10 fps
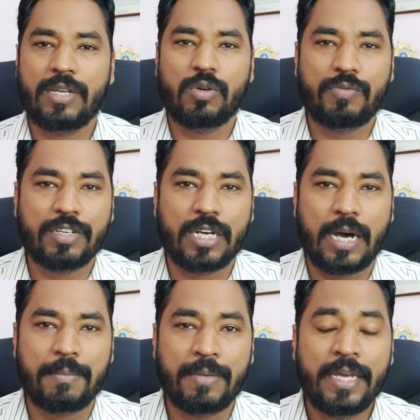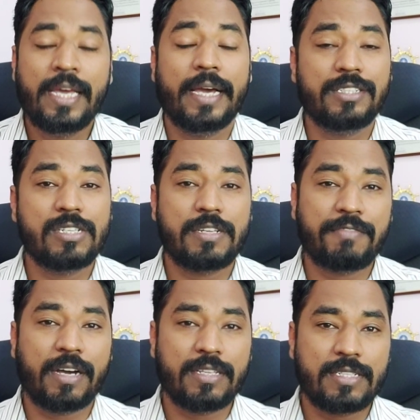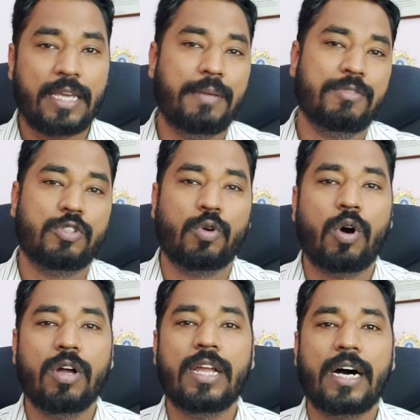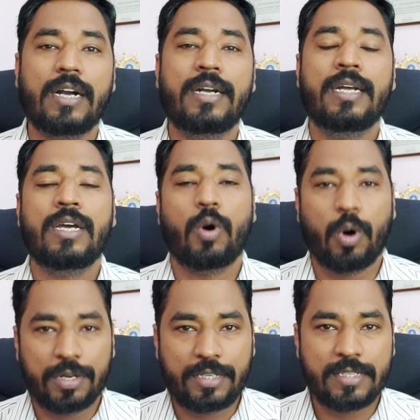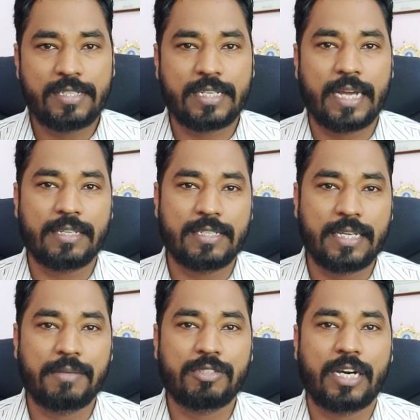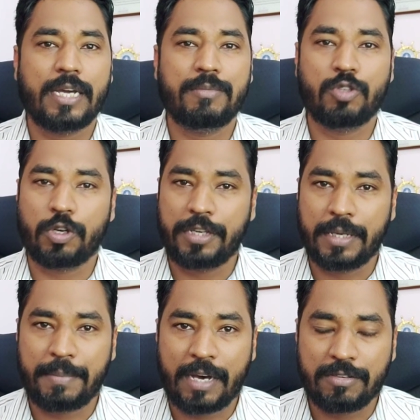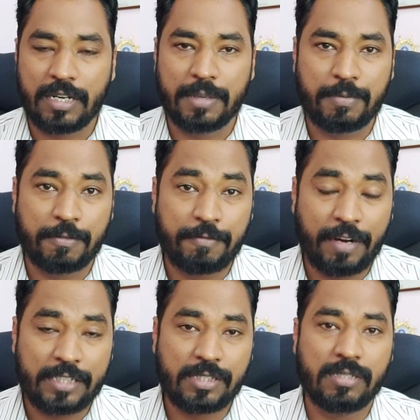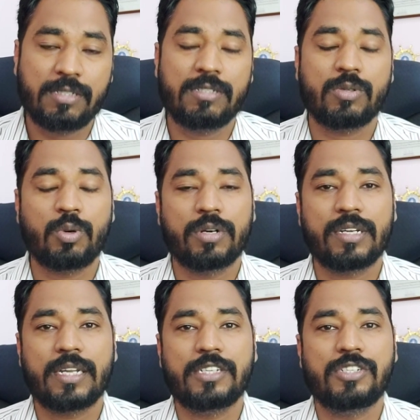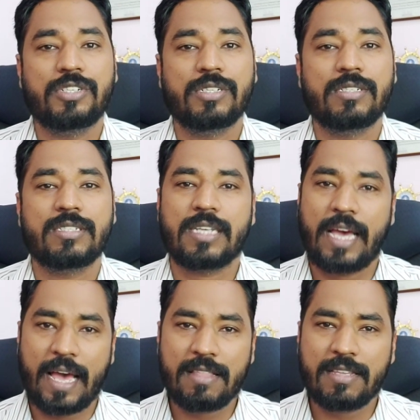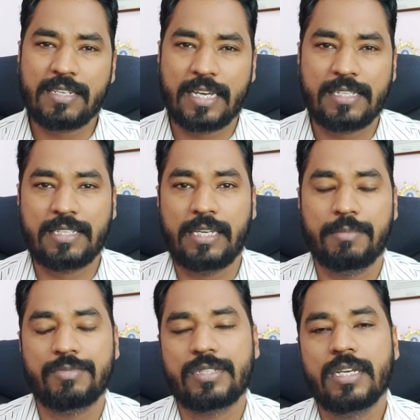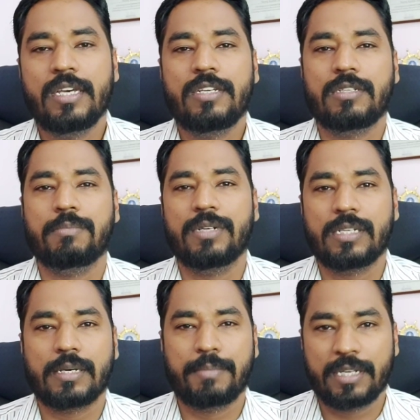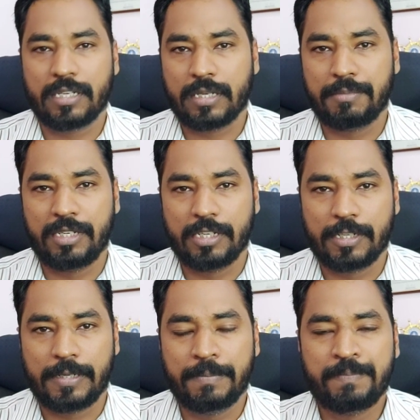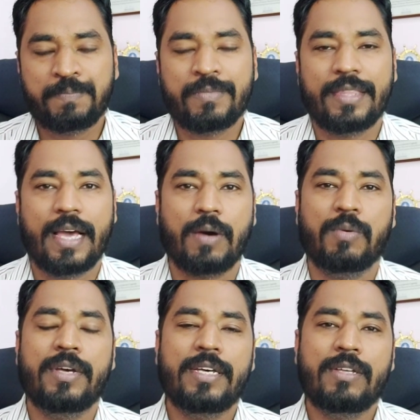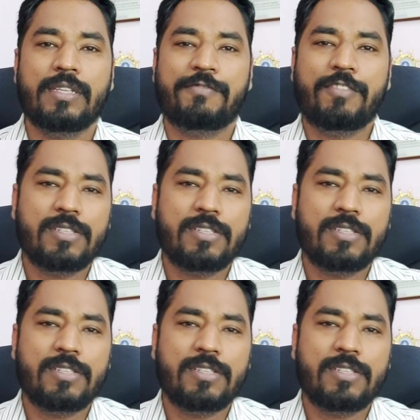can overcome and justify the same to all our audience, at the same time talking about our professionals, organizations, and the test teams to build a better community. Now, the